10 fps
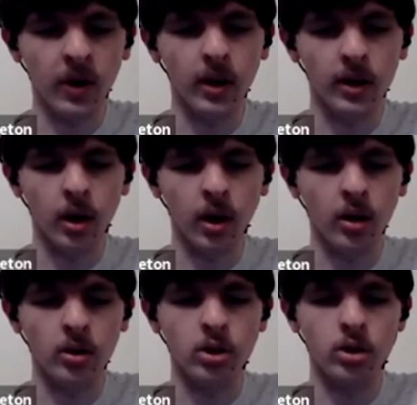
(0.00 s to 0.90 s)
very
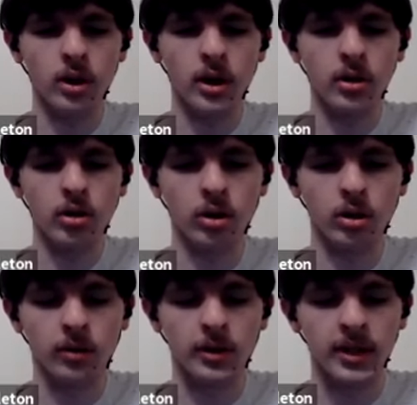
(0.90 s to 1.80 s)
large
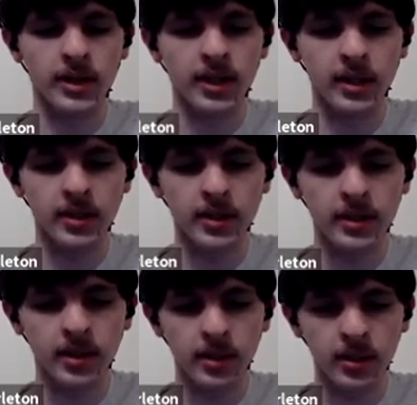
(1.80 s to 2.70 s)
internal
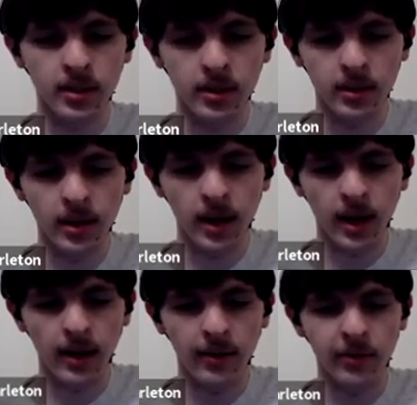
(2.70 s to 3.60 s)
resistance.
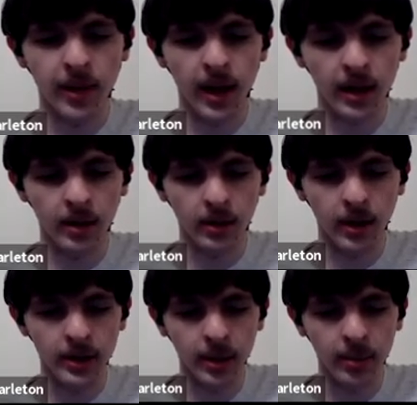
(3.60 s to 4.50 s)
After that,
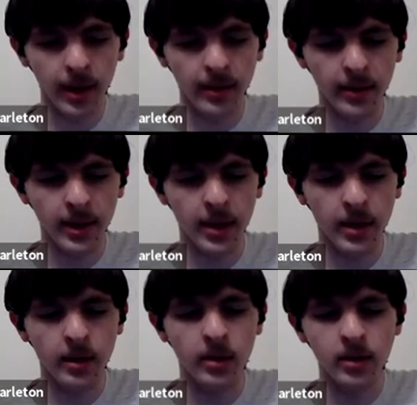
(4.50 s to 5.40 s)
it'll end up at
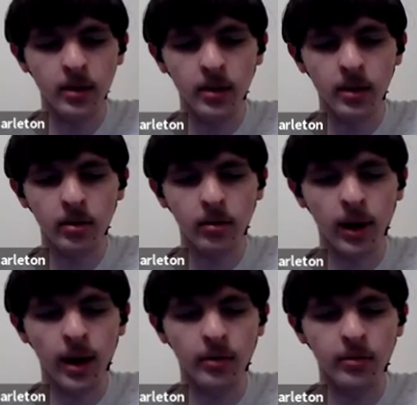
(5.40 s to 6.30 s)
the
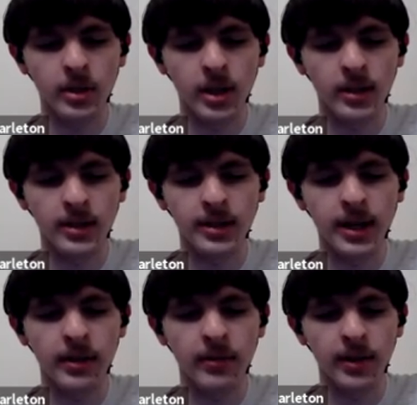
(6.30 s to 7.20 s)
ground
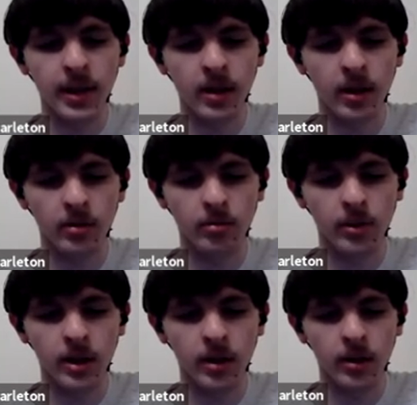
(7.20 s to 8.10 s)
inside of the
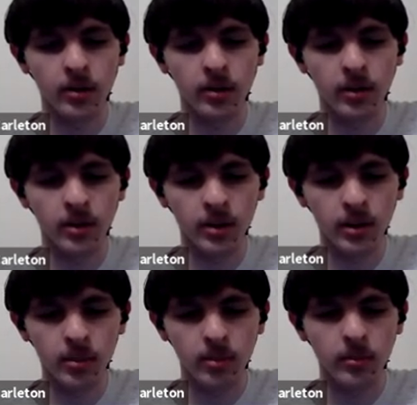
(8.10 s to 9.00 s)
Arduino.
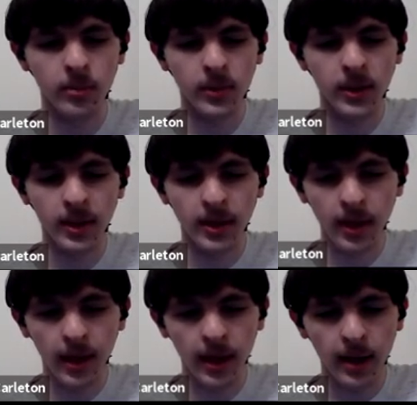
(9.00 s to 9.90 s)

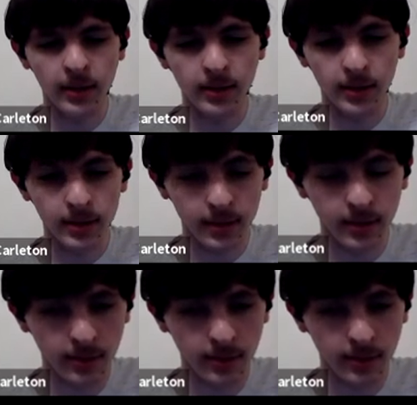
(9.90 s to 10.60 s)
And